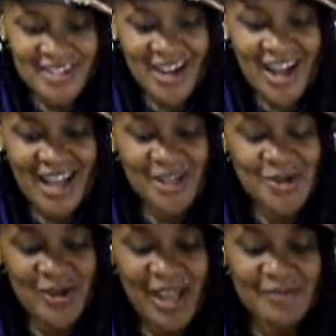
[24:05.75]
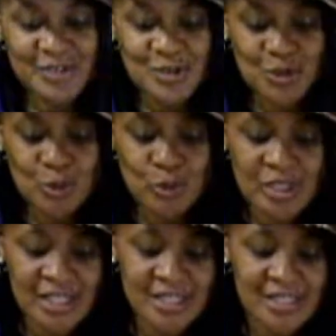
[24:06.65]
Now, I don't have to do
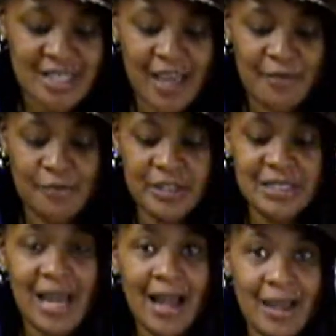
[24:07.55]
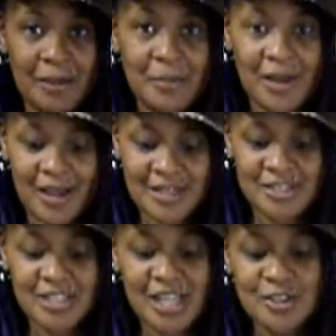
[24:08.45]
this every time. I
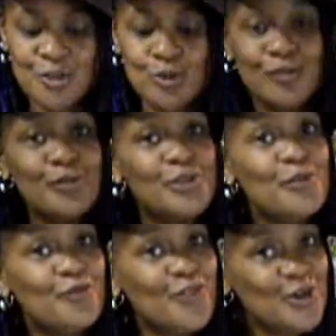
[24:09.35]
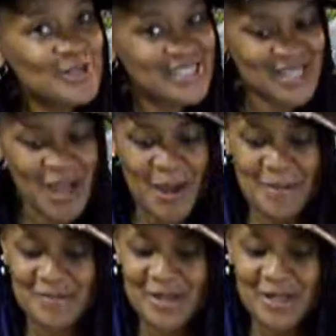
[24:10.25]
just had to do it for the first time.